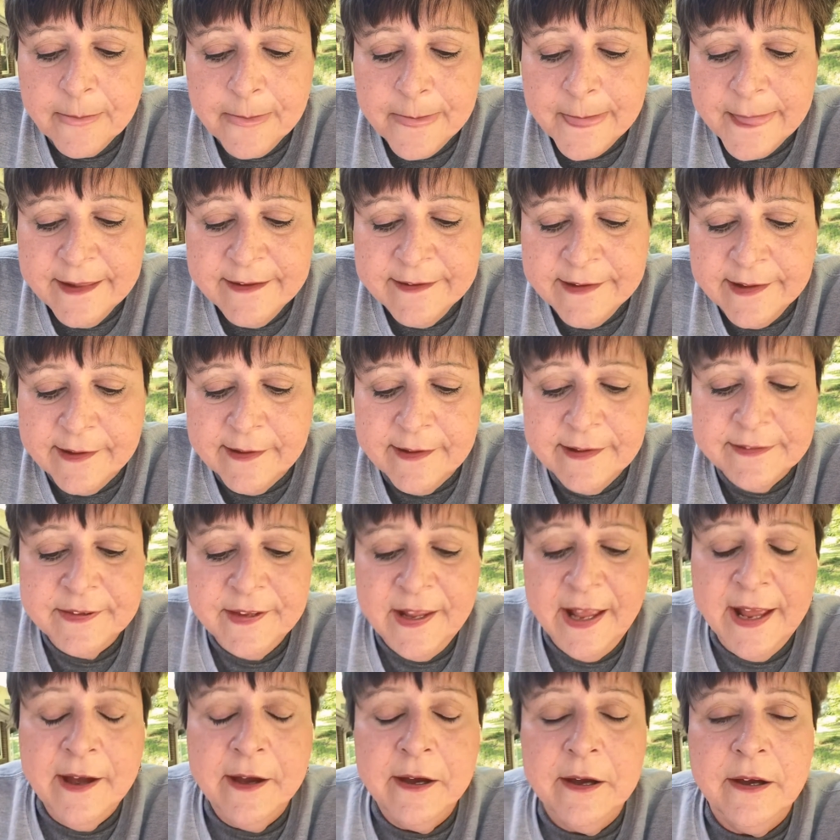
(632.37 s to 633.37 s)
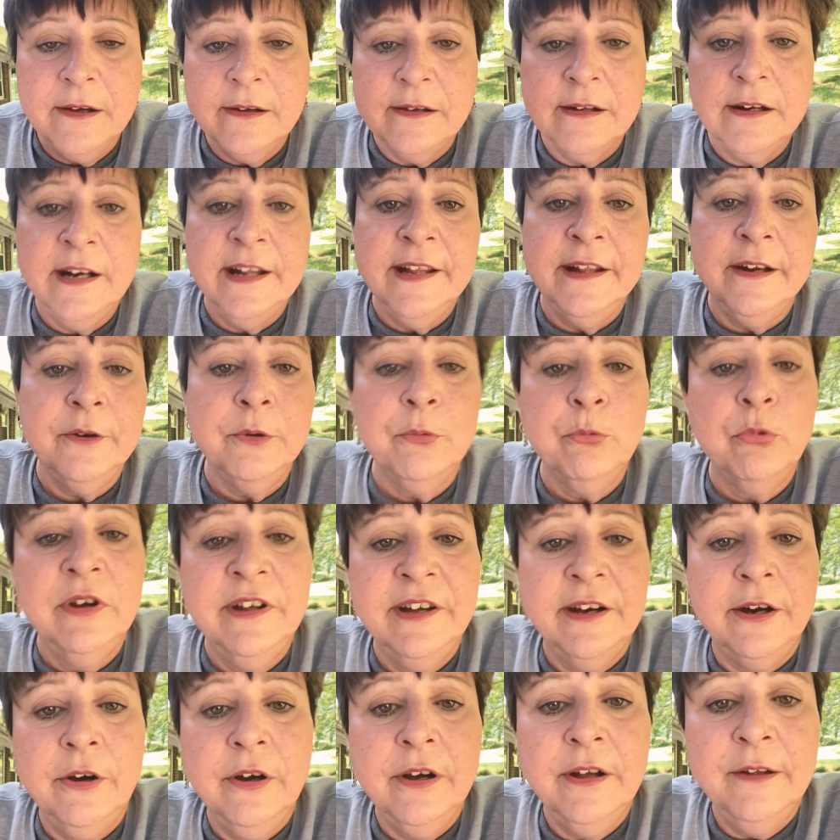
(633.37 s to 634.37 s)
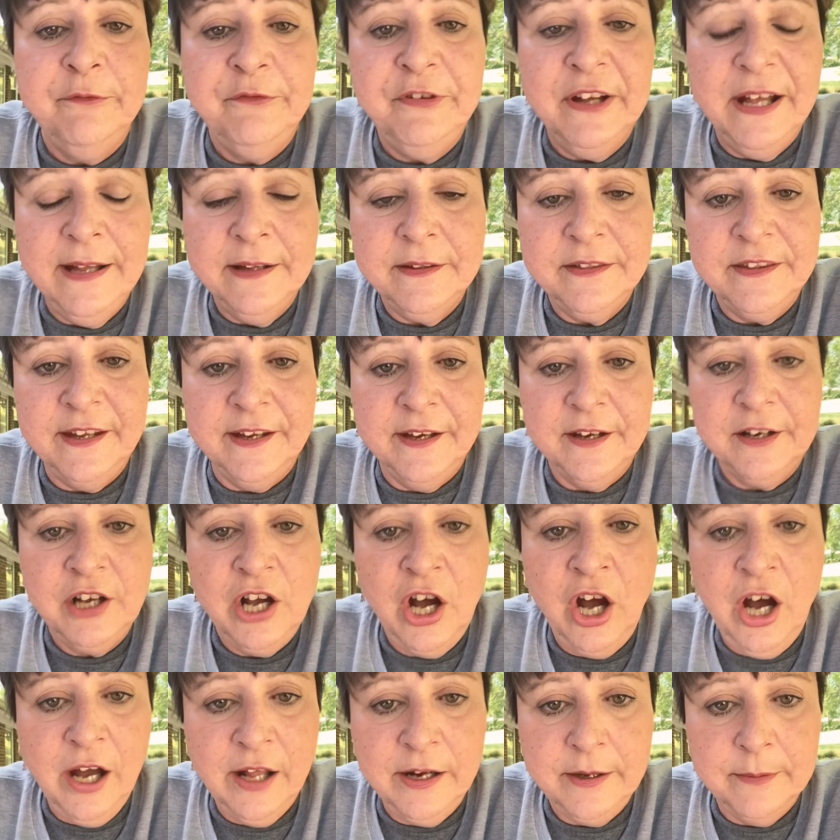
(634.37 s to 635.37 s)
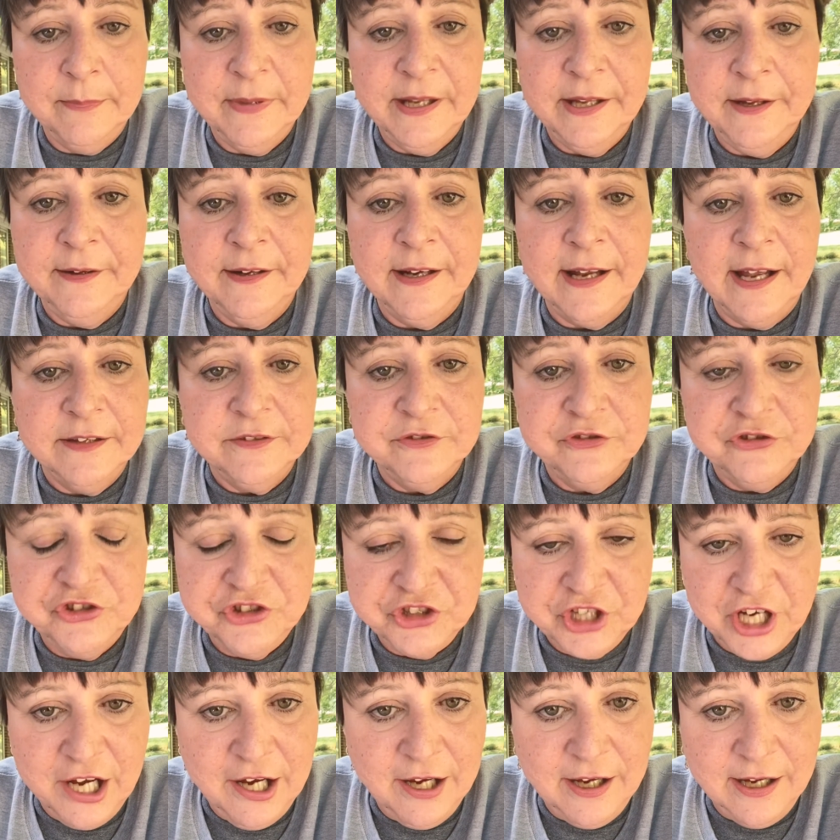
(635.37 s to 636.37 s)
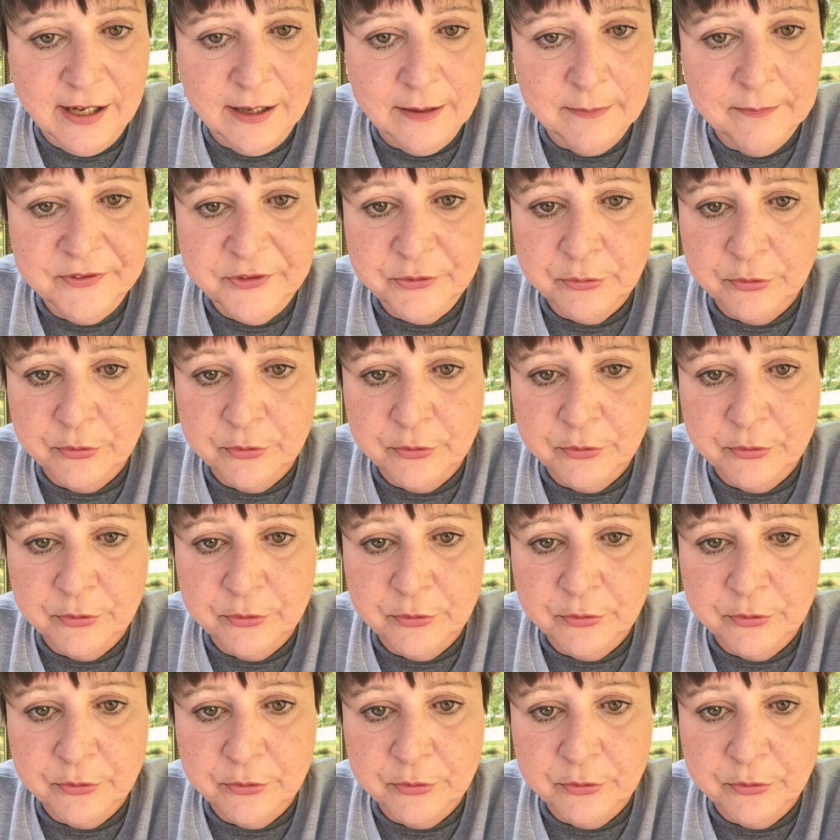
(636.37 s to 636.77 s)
it will affect the economy, like jobs.